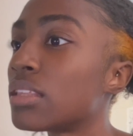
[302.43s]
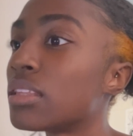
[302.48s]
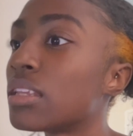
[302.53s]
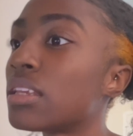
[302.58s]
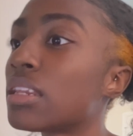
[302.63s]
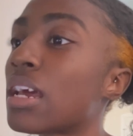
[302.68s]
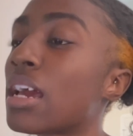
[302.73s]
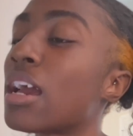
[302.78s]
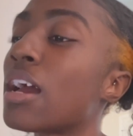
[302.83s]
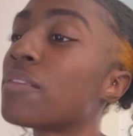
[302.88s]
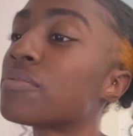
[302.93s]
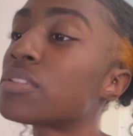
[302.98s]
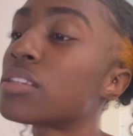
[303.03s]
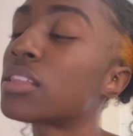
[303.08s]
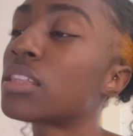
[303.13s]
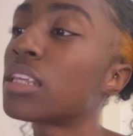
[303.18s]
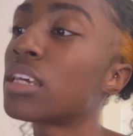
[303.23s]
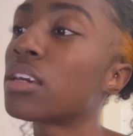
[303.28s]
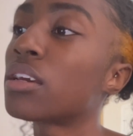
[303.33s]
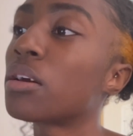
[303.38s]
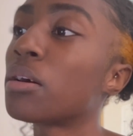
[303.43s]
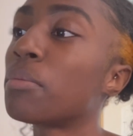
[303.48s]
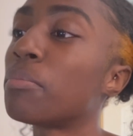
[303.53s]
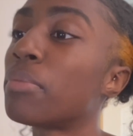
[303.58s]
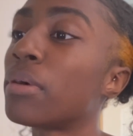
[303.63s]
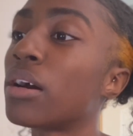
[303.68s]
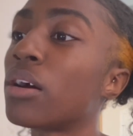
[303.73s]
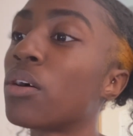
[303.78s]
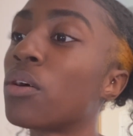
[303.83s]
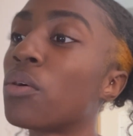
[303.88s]
then I have to think
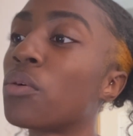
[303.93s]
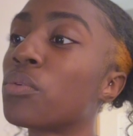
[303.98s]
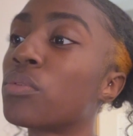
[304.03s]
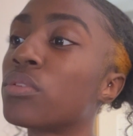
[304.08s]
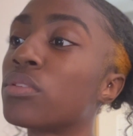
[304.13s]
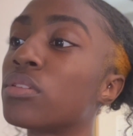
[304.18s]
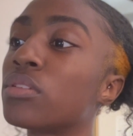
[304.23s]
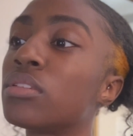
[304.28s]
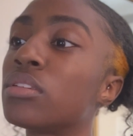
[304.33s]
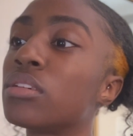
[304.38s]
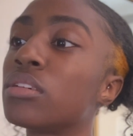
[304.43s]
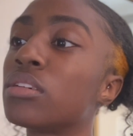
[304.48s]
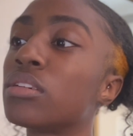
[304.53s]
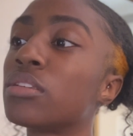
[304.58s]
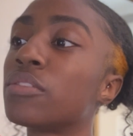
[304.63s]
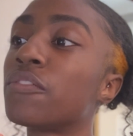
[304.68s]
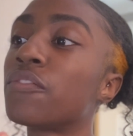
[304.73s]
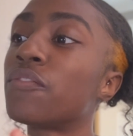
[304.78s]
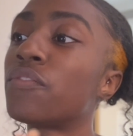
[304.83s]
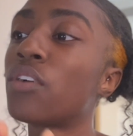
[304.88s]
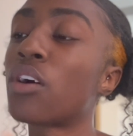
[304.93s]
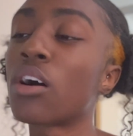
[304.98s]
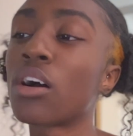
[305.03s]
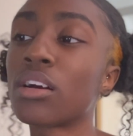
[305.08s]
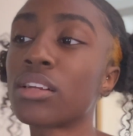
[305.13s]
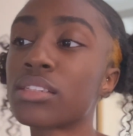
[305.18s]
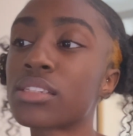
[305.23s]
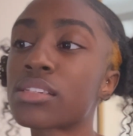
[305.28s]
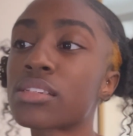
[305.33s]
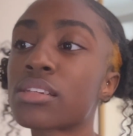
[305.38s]
about the
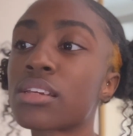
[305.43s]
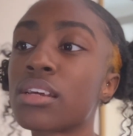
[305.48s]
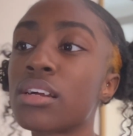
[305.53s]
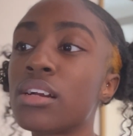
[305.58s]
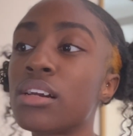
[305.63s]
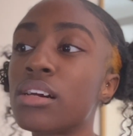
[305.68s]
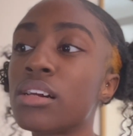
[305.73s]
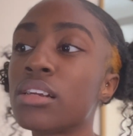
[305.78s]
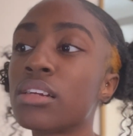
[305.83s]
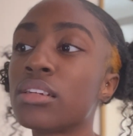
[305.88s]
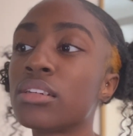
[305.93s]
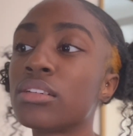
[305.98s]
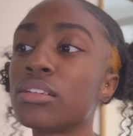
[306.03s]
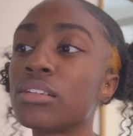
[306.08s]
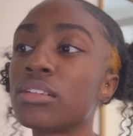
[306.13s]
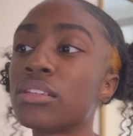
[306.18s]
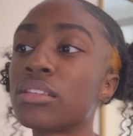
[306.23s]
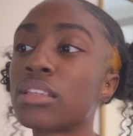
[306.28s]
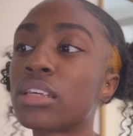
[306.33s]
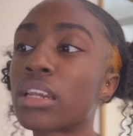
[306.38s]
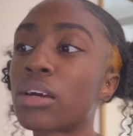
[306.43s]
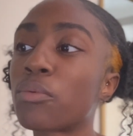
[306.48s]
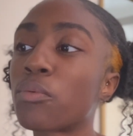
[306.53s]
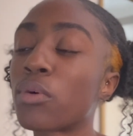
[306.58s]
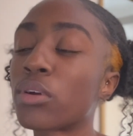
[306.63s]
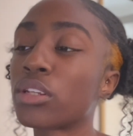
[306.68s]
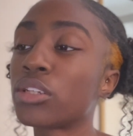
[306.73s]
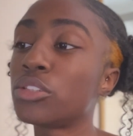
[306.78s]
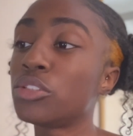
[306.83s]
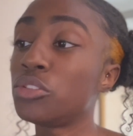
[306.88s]
font that I
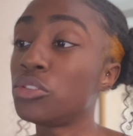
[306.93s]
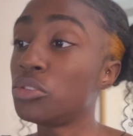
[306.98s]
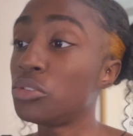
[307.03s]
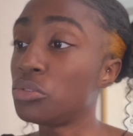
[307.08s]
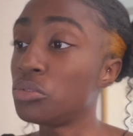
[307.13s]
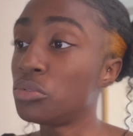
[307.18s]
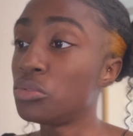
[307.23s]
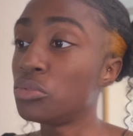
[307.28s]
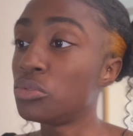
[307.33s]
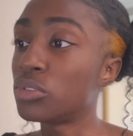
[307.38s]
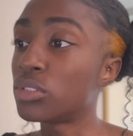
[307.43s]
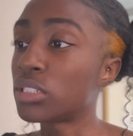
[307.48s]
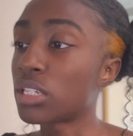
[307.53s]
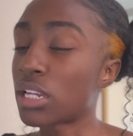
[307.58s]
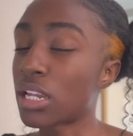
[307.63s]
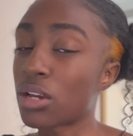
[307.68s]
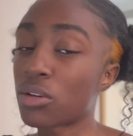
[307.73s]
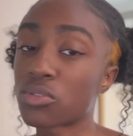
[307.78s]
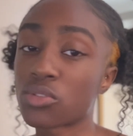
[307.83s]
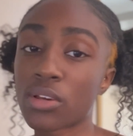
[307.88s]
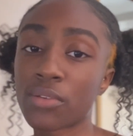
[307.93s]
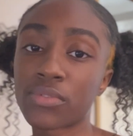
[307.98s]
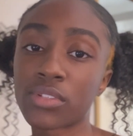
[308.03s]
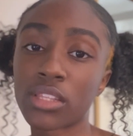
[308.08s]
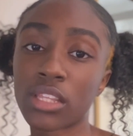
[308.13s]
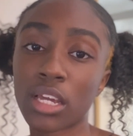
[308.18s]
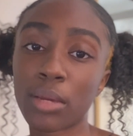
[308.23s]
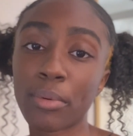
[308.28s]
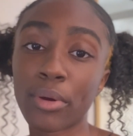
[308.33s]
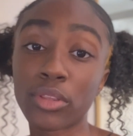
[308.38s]
want to use, and I also have to
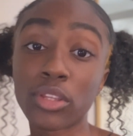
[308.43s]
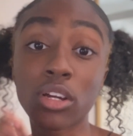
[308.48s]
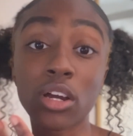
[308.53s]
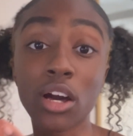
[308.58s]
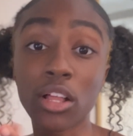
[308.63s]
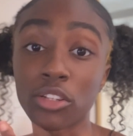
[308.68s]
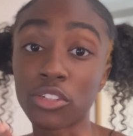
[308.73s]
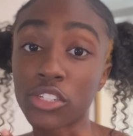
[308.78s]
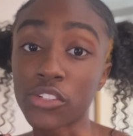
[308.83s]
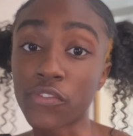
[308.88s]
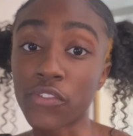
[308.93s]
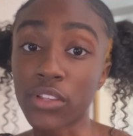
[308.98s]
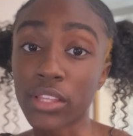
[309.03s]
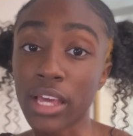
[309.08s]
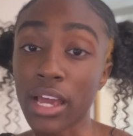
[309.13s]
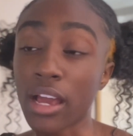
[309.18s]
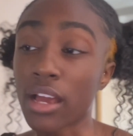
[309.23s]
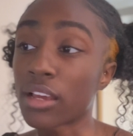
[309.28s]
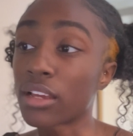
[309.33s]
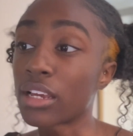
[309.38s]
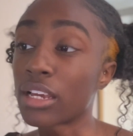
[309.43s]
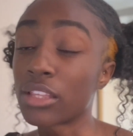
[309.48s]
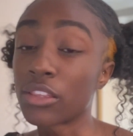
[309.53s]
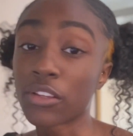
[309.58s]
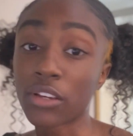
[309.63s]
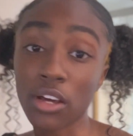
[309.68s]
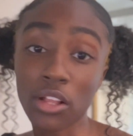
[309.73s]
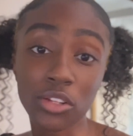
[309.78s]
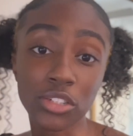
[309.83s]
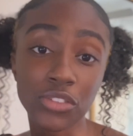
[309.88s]
think about the colors for that, and the
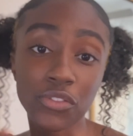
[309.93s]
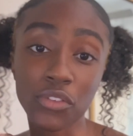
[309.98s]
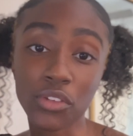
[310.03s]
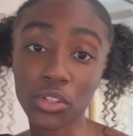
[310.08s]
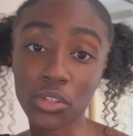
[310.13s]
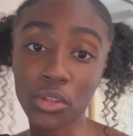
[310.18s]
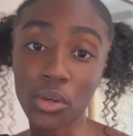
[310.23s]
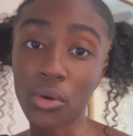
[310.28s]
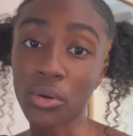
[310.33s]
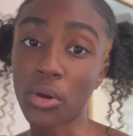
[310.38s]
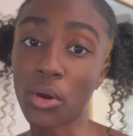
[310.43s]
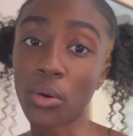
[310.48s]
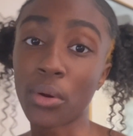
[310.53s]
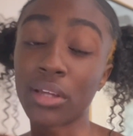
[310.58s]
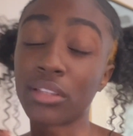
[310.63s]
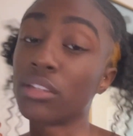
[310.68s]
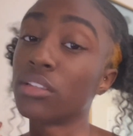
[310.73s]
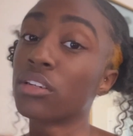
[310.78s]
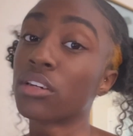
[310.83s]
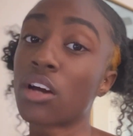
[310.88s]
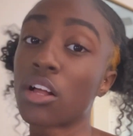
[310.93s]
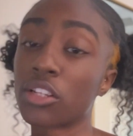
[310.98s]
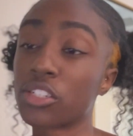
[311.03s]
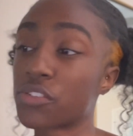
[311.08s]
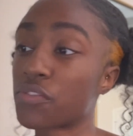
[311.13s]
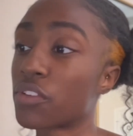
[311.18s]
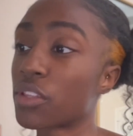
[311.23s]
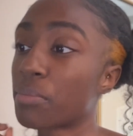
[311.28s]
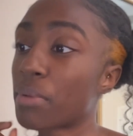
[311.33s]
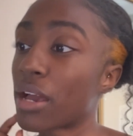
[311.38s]
colors for the logo, and then the colors
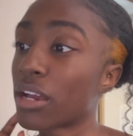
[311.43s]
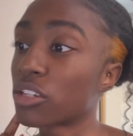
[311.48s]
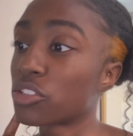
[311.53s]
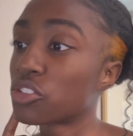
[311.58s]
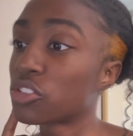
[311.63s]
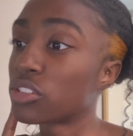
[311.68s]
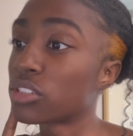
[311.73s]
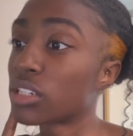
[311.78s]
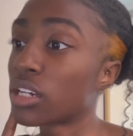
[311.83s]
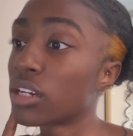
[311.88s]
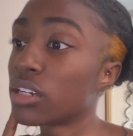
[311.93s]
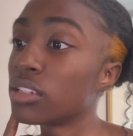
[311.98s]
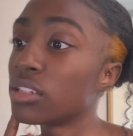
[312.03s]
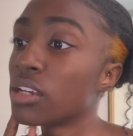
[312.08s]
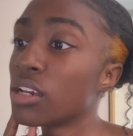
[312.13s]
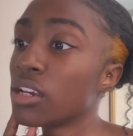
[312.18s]
for the package design.